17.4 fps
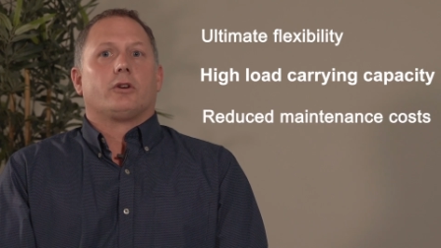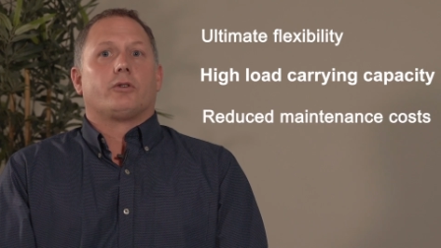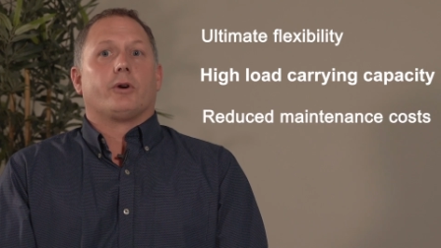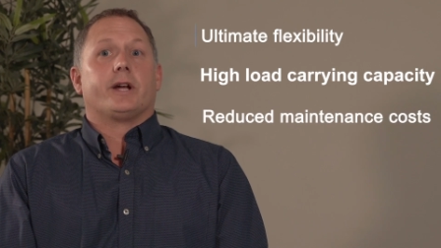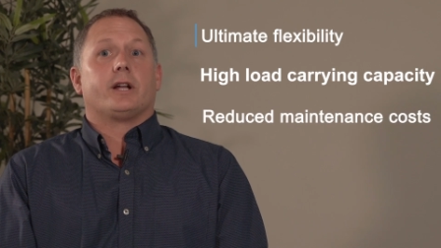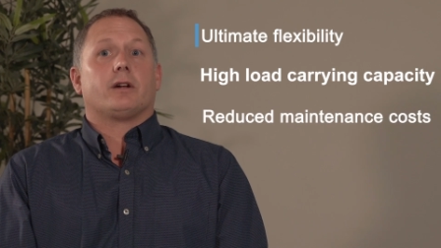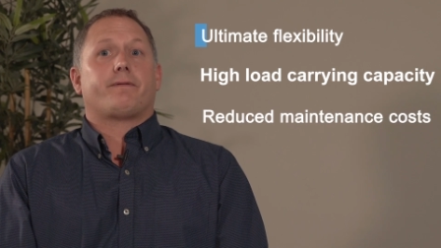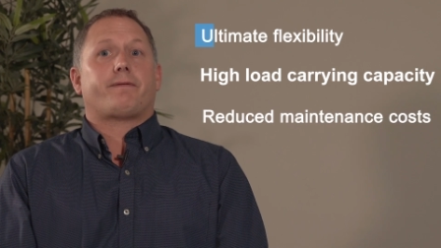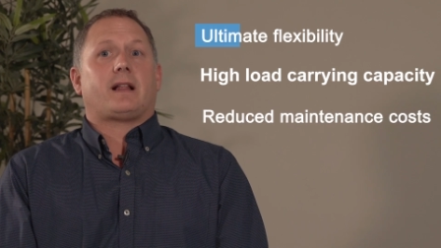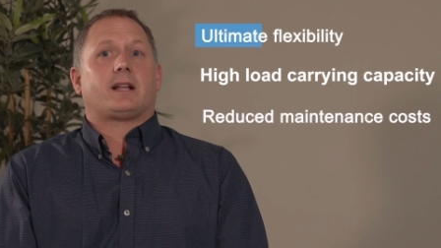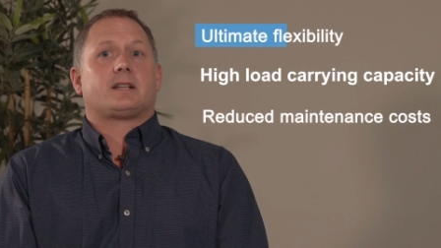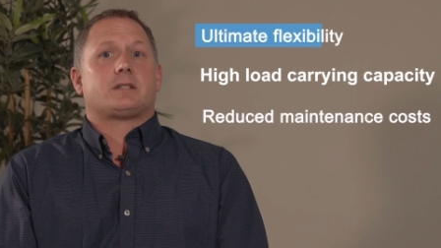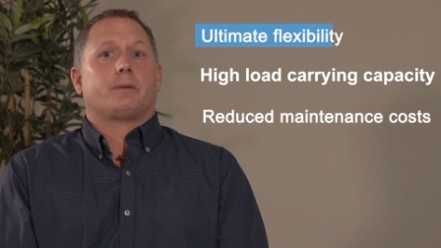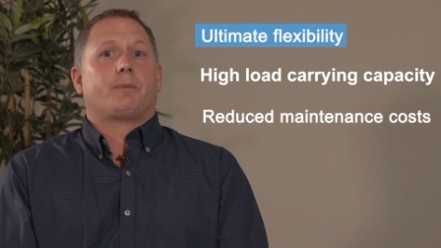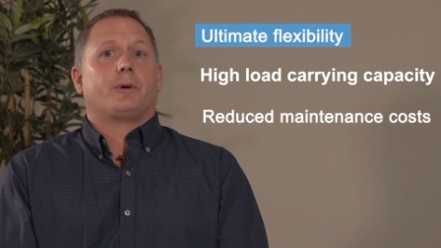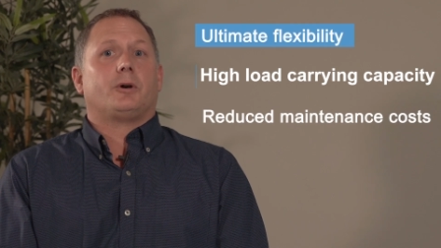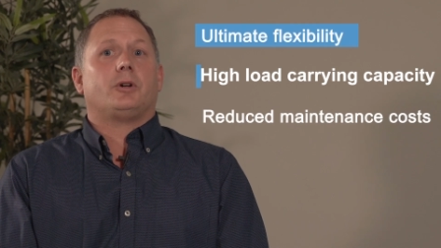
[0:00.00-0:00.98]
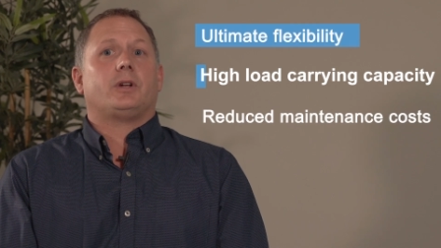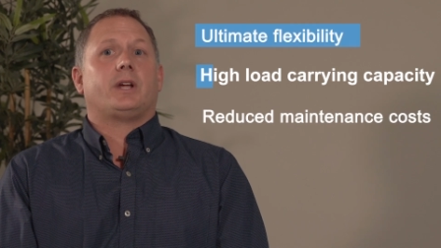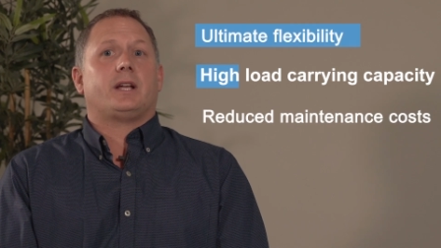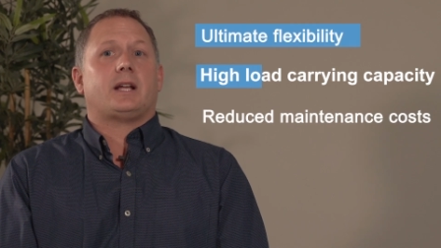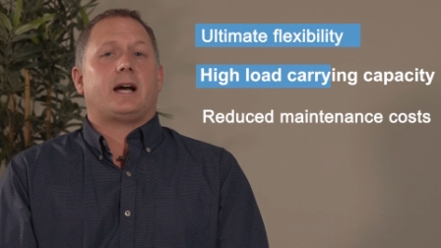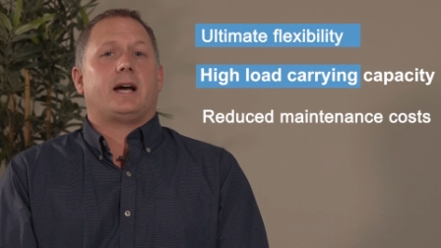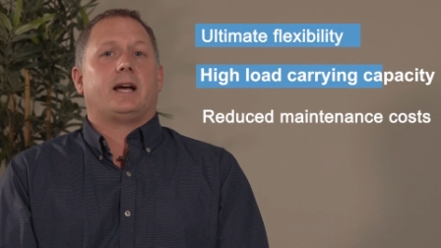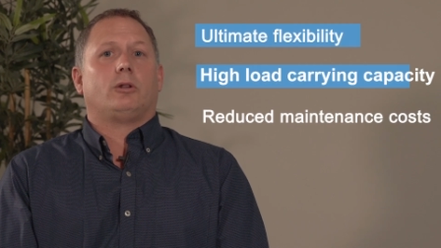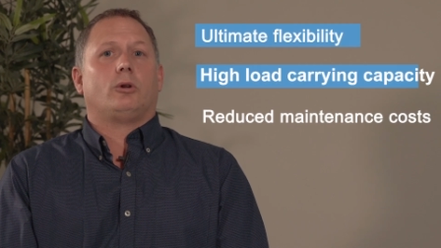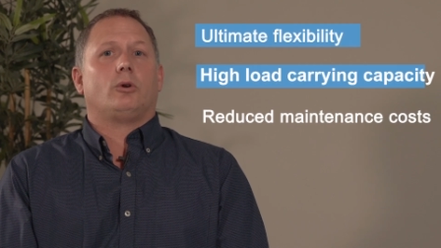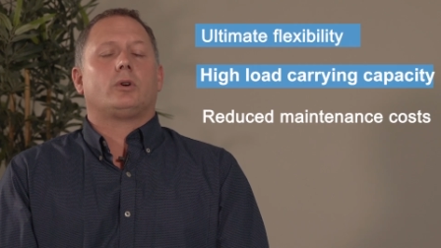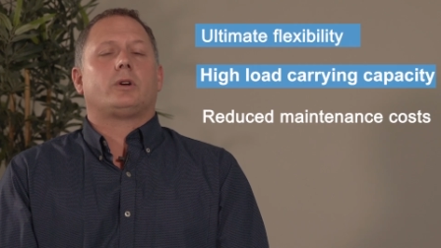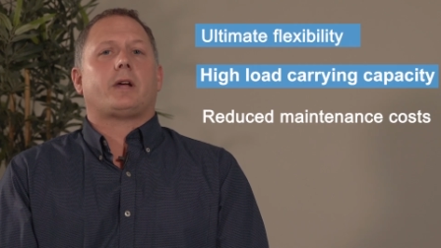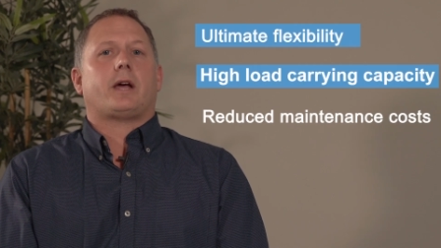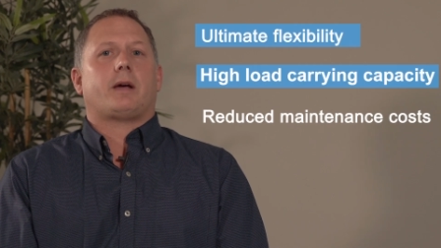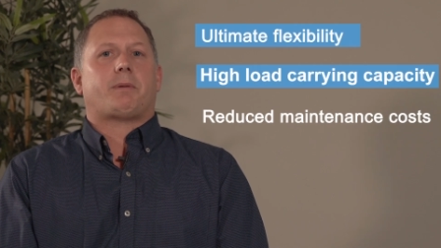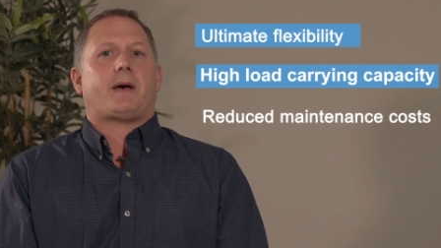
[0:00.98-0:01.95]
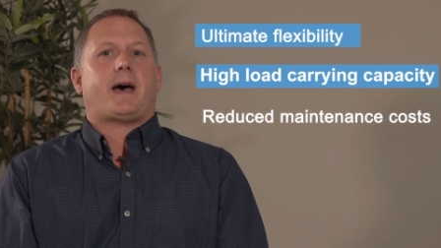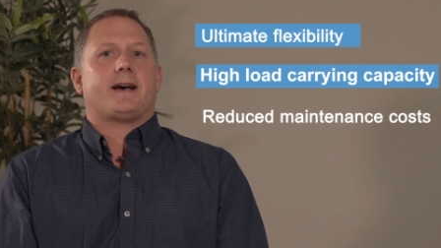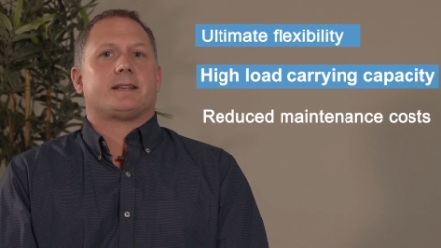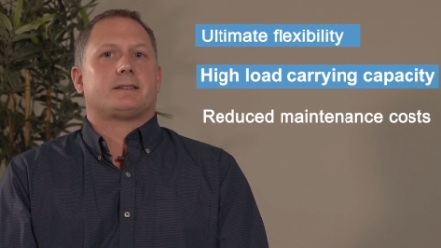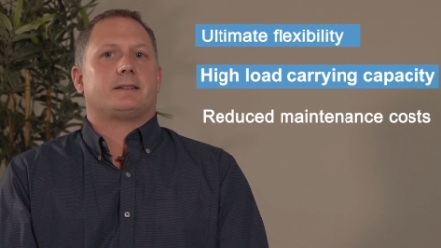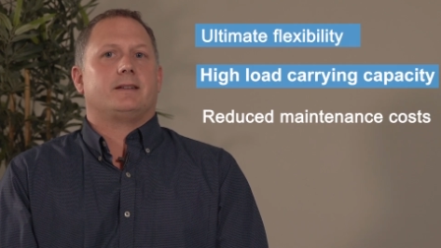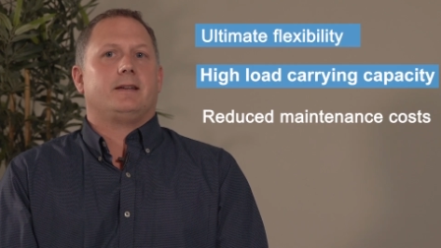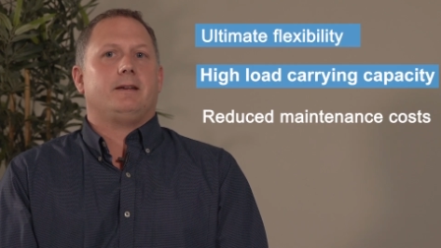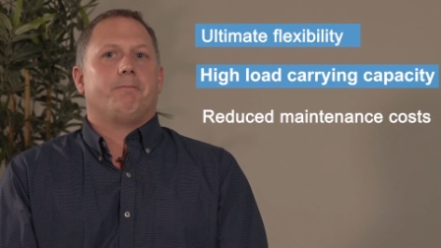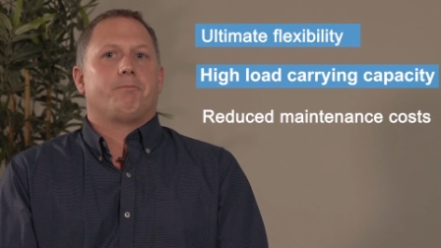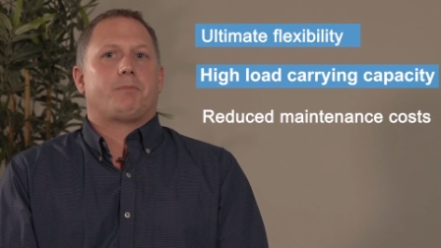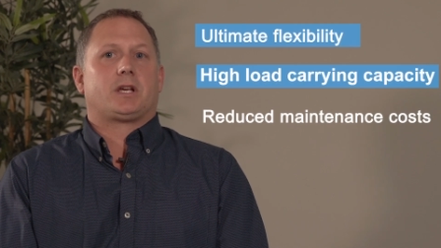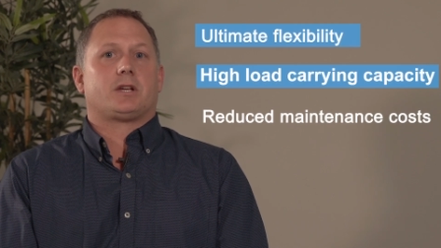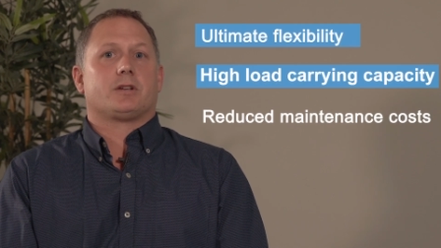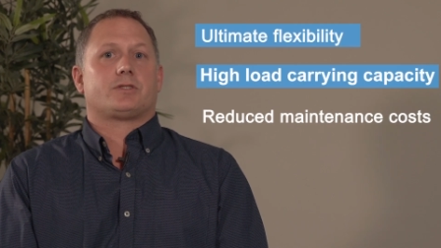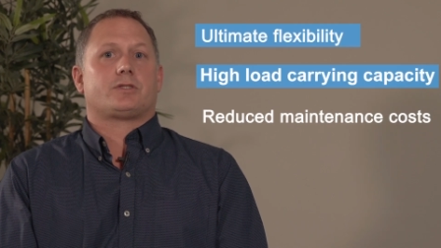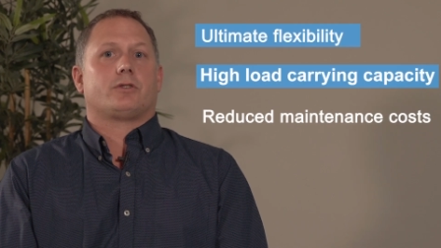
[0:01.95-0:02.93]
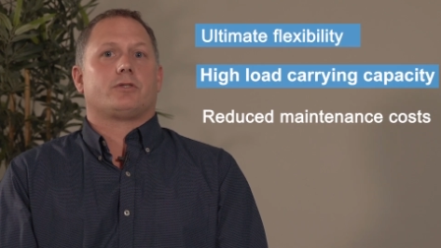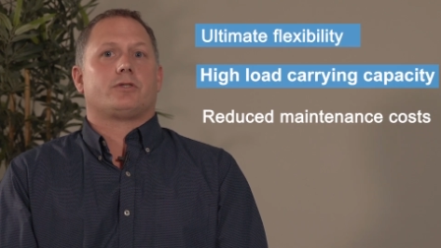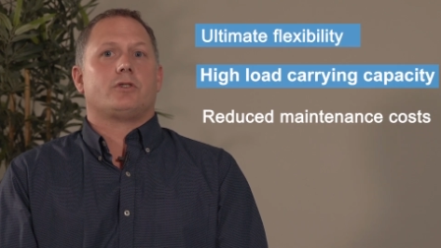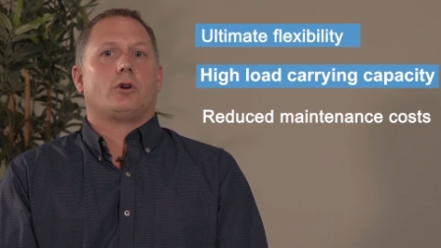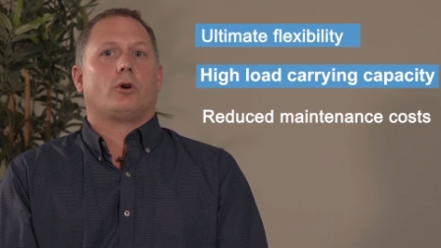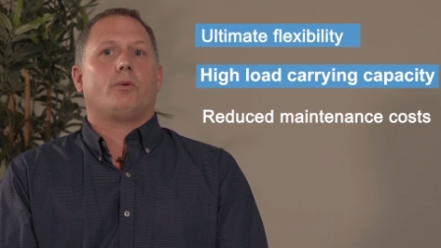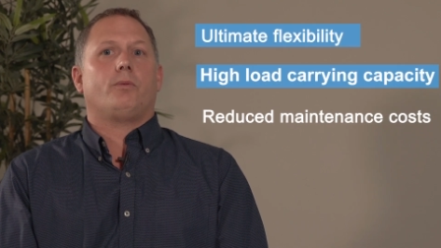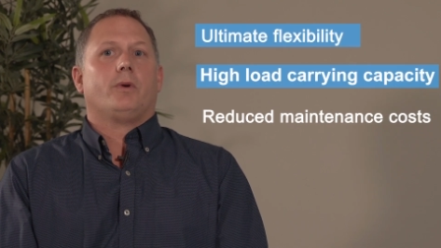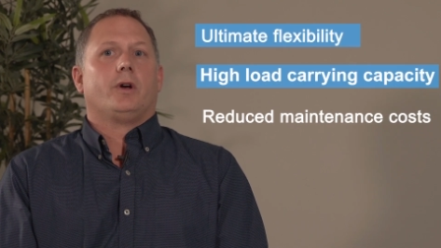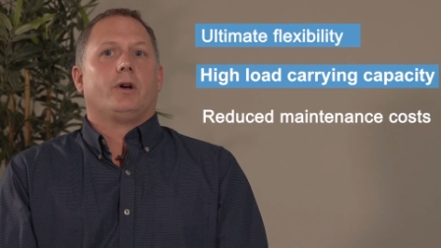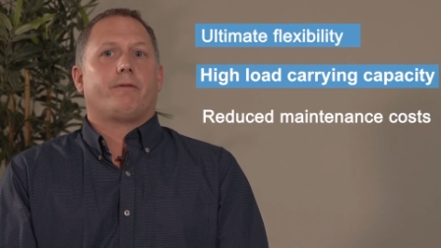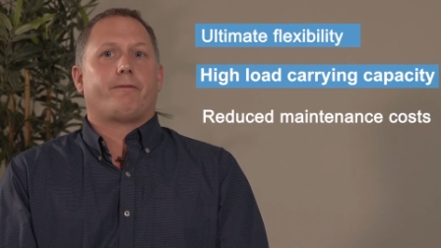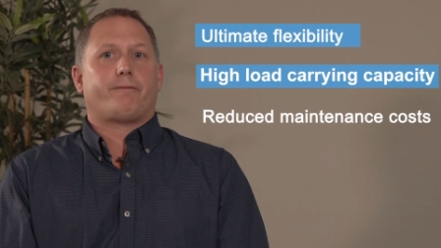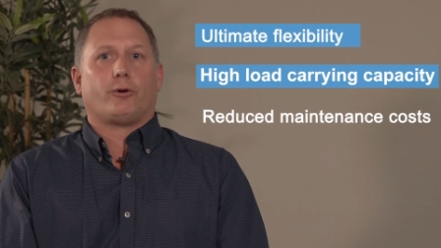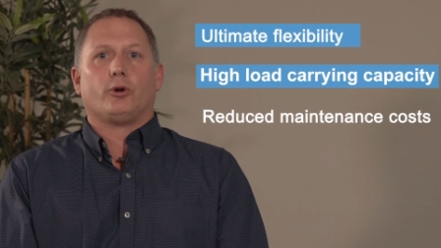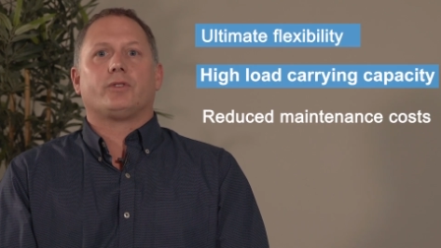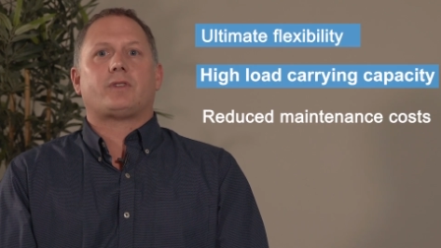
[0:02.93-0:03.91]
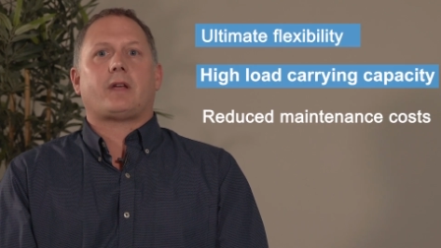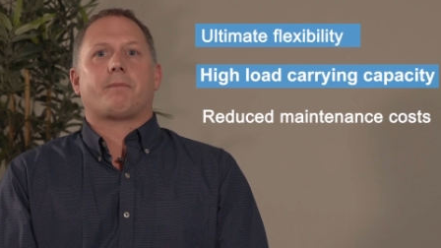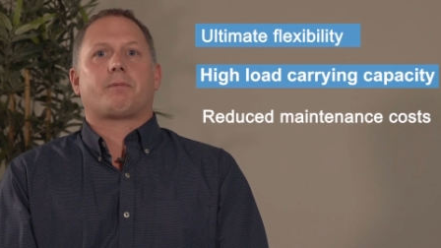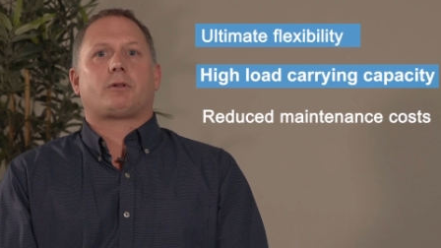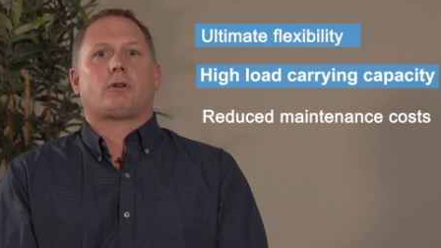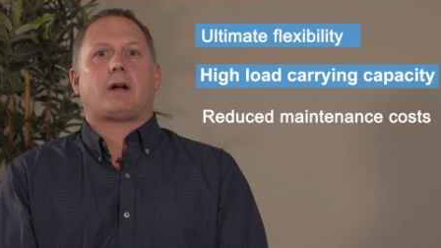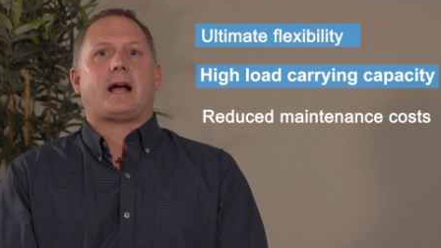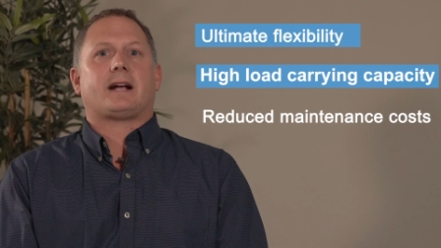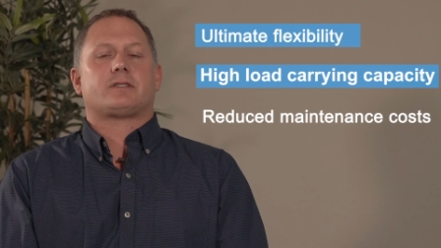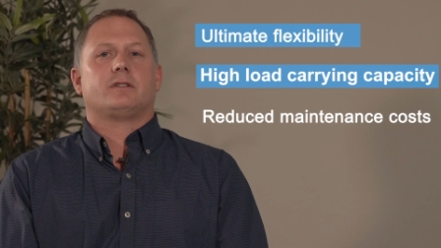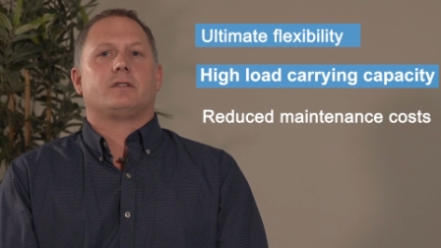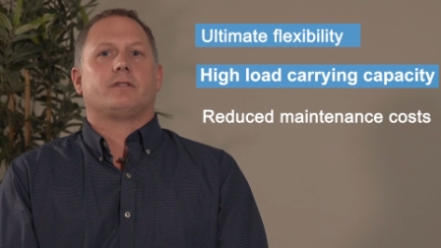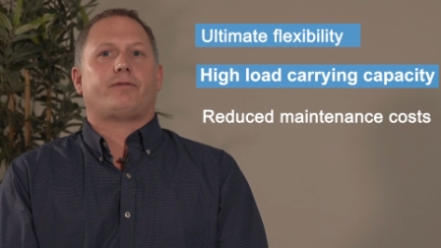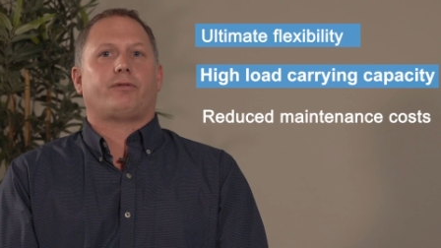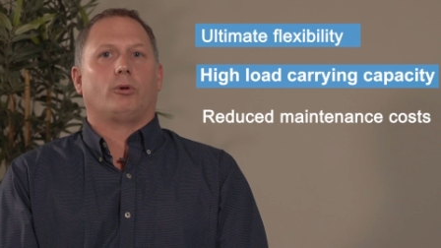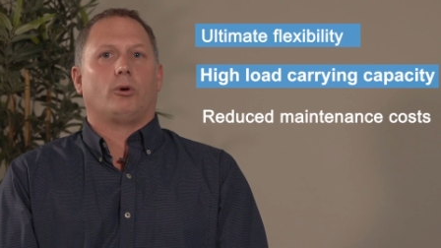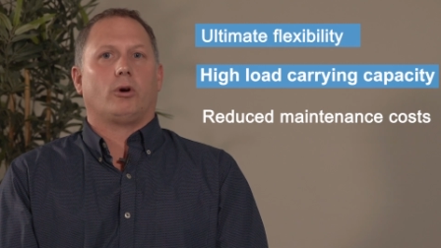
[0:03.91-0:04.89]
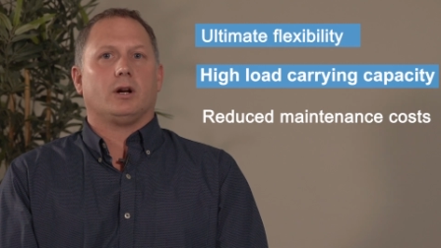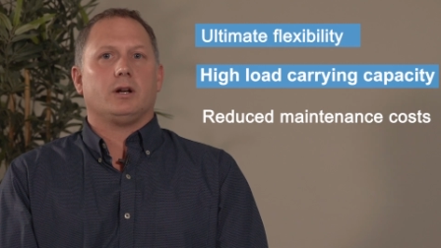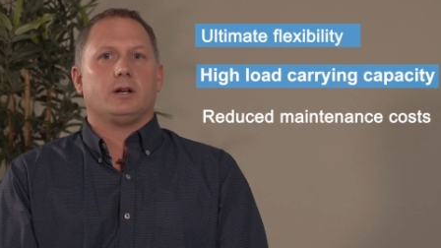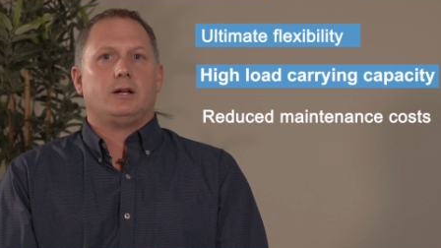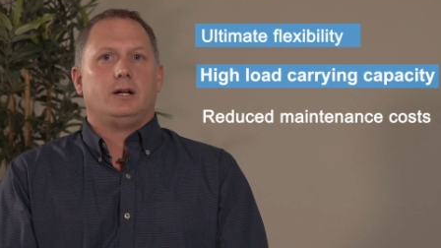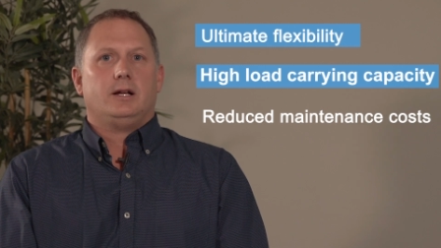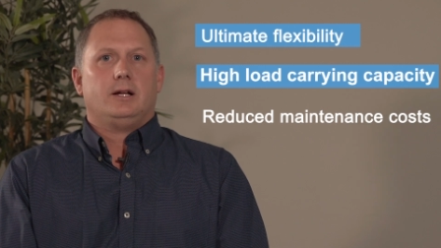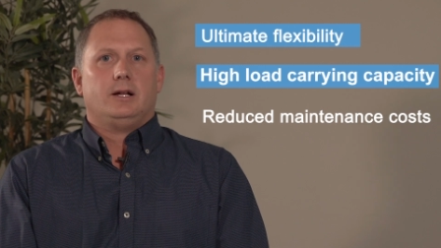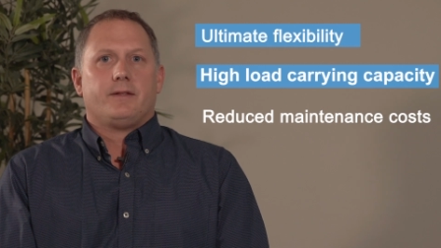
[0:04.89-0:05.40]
Greater flexibility and high load capacity because there's no full depth cracks in the floor